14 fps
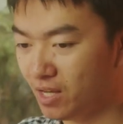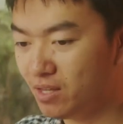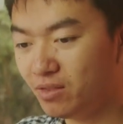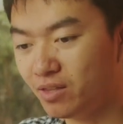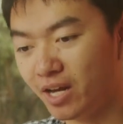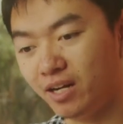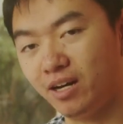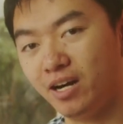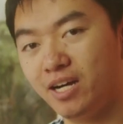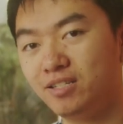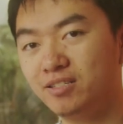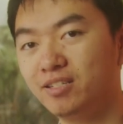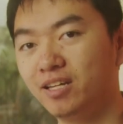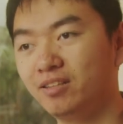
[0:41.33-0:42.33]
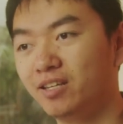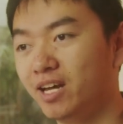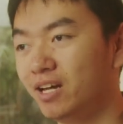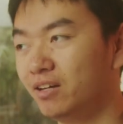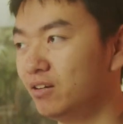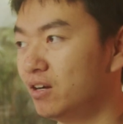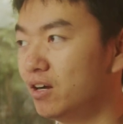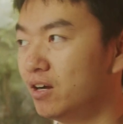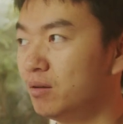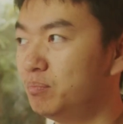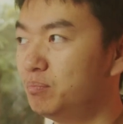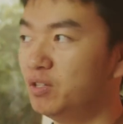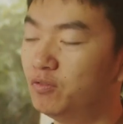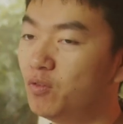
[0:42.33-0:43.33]
In that, I said
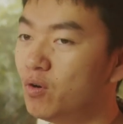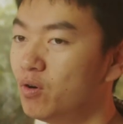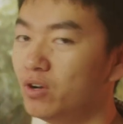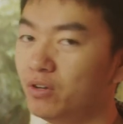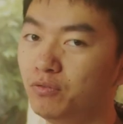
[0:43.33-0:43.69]
that before,